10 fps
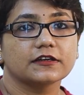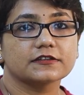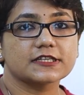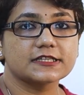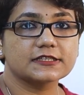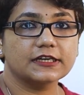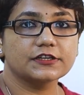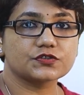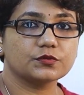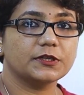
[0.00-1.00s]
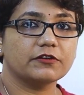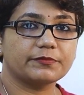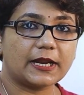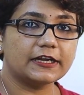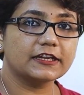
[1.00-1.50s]
Sunscreen is to be
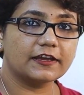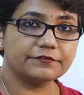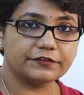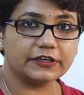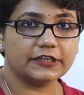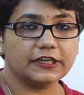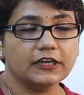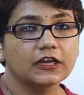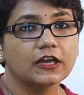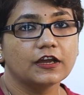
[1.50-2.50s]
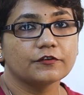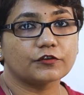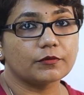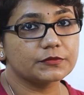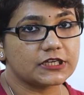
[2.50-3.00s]
applied every day
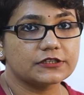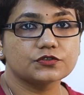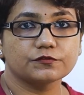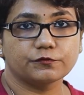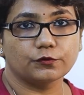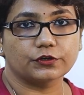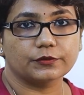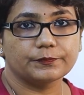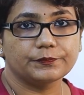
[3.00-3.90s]
from 10 to 4.